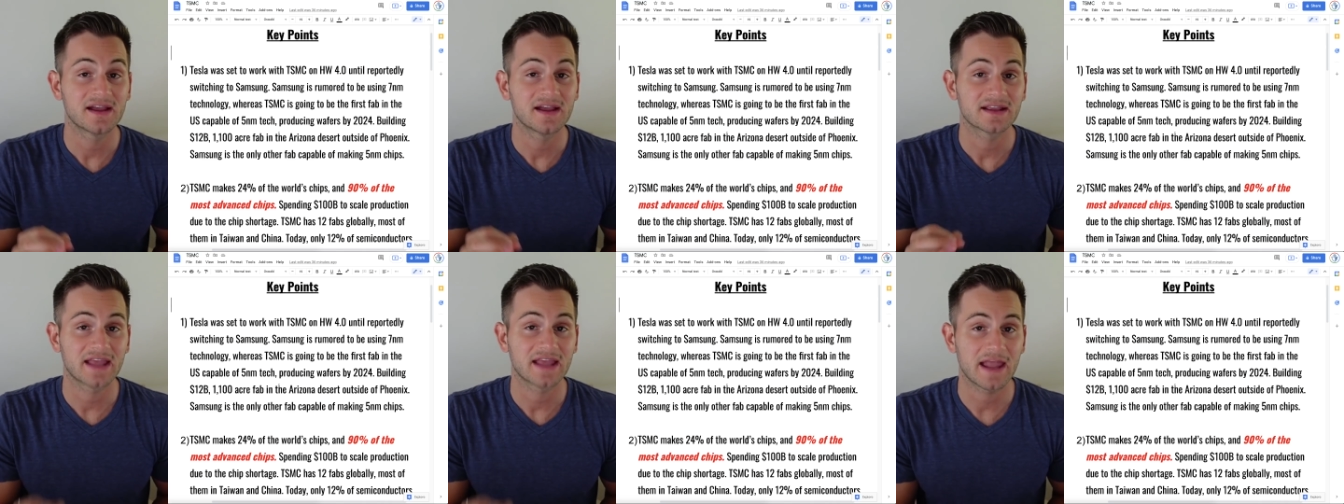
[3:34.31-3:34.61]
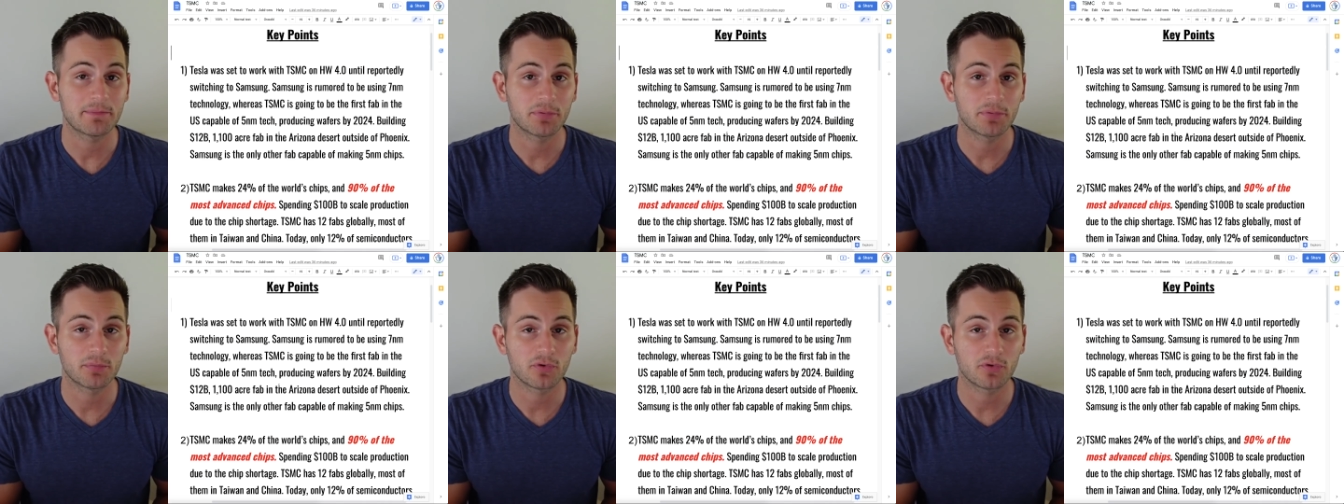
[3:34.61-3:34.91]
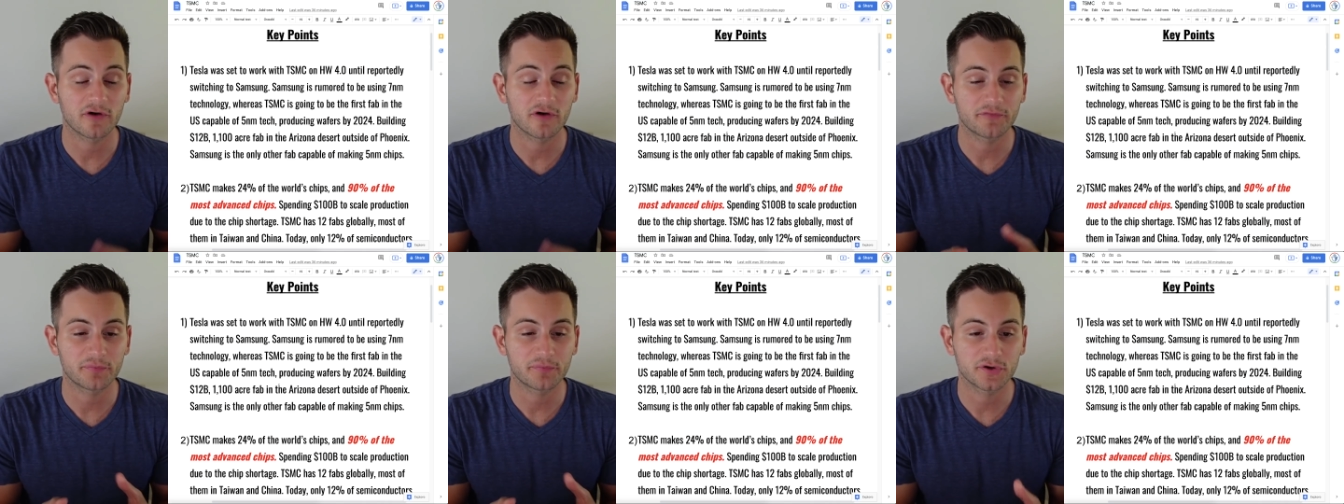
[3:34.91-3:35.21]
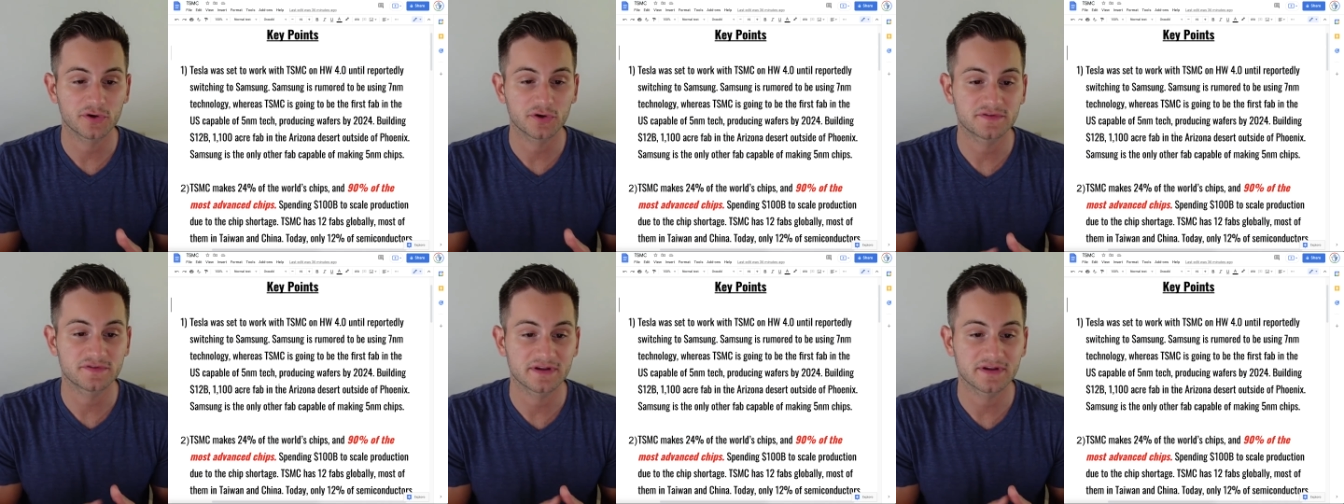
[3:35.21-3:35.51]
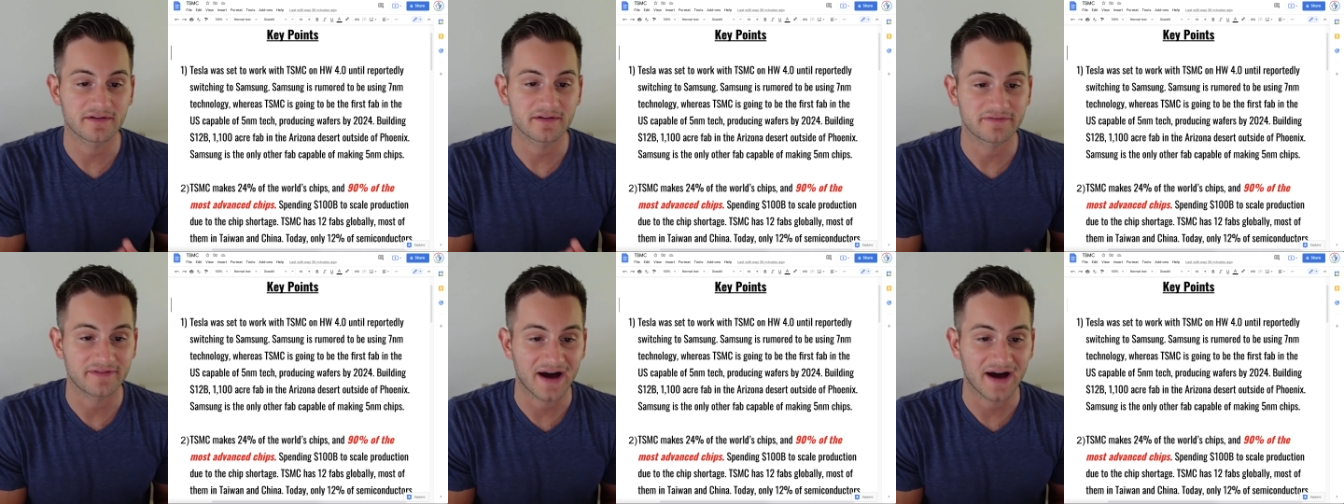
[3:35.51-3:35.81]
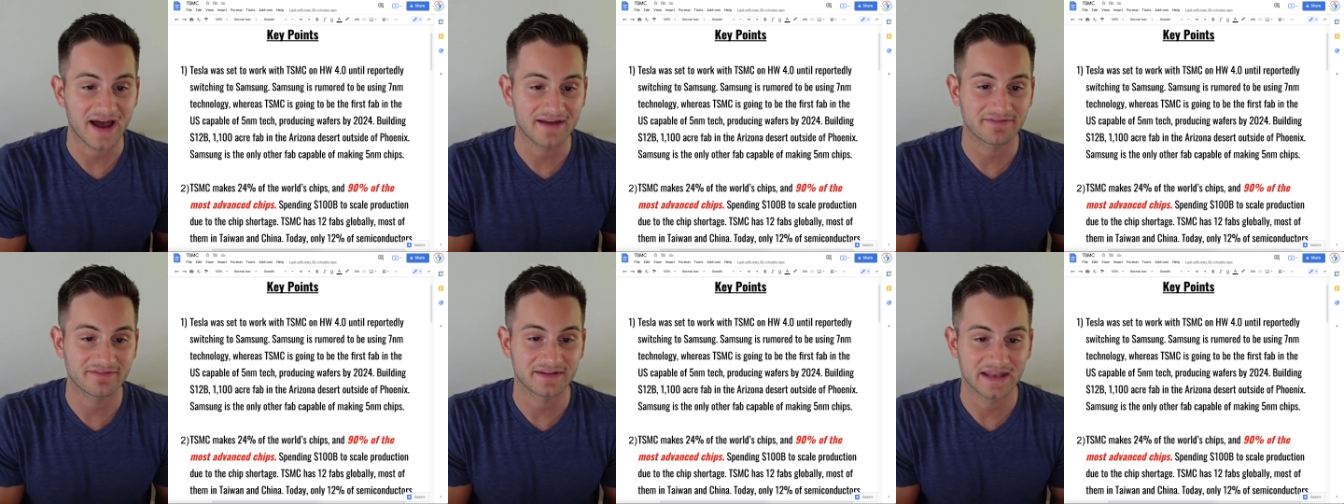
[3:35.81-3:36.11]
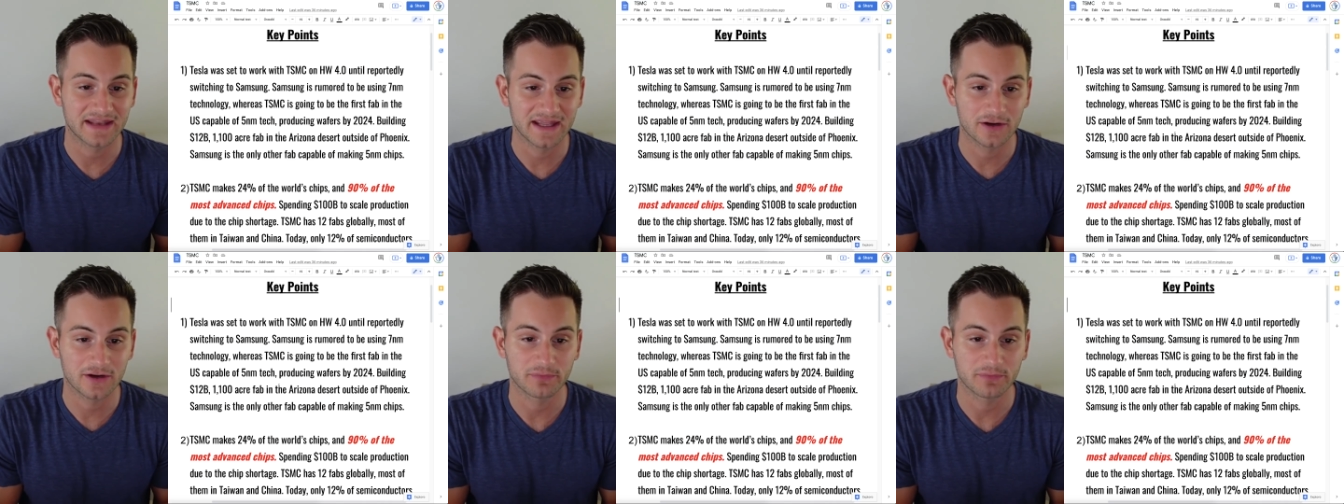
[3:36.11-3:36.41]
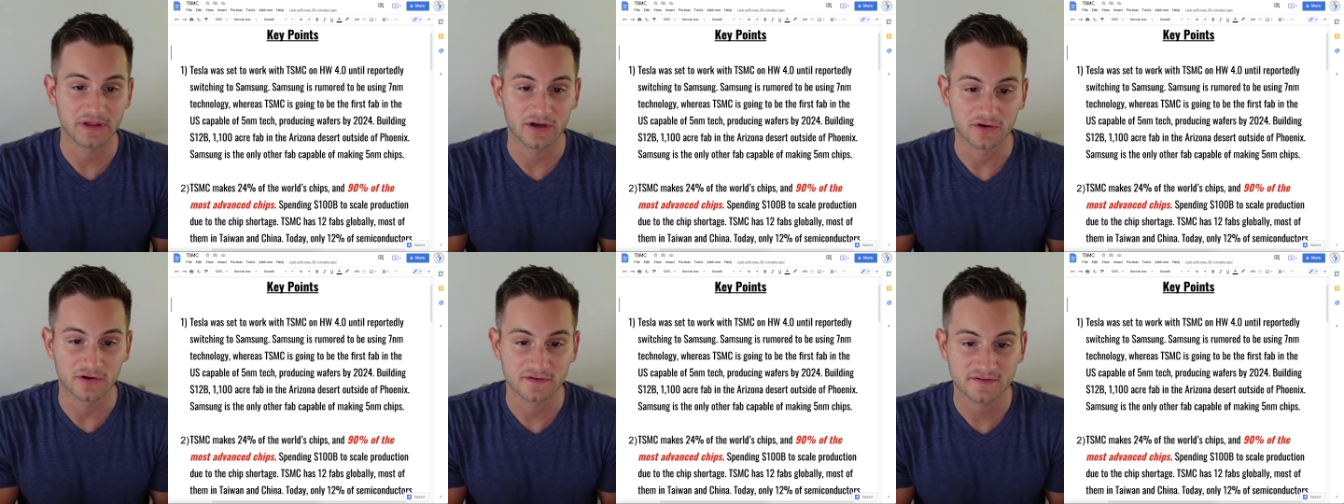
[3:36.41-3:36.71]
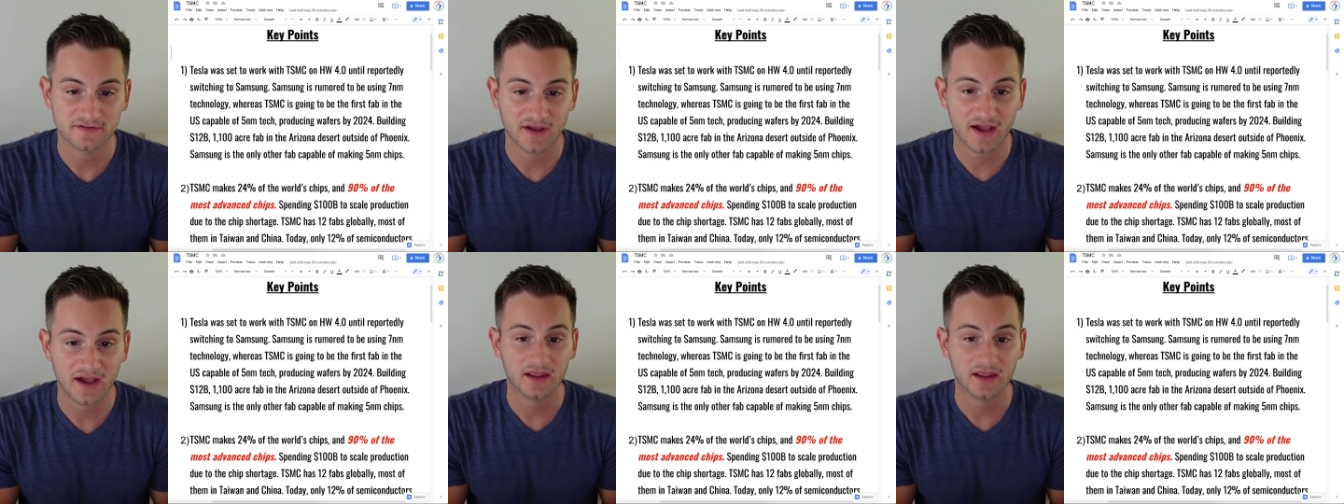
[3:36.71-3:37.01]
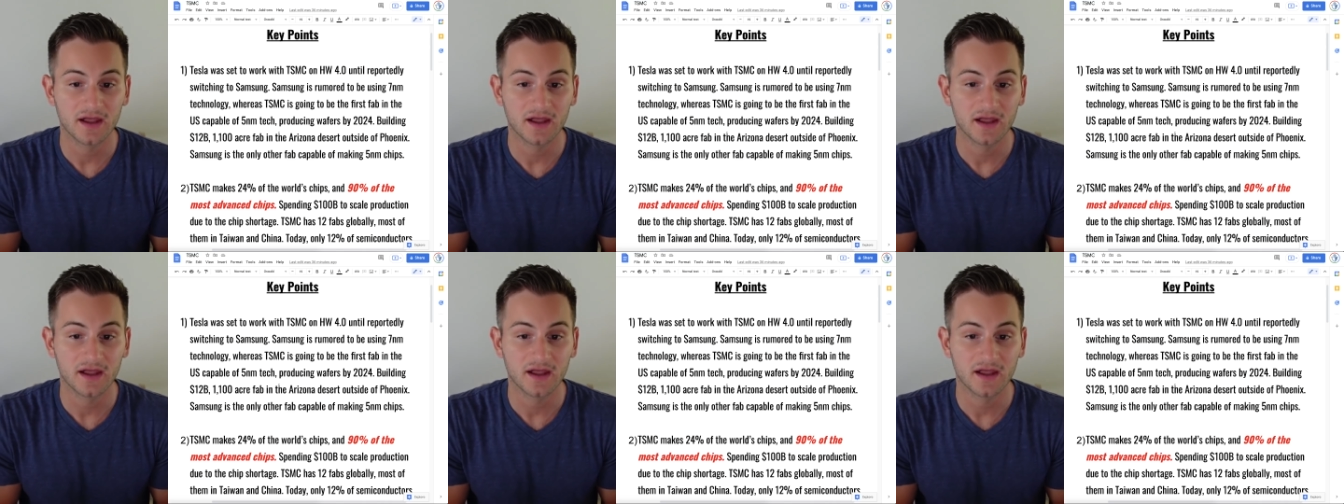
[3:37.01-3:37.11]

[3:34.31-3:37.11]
capable of producing 5 nanometer tech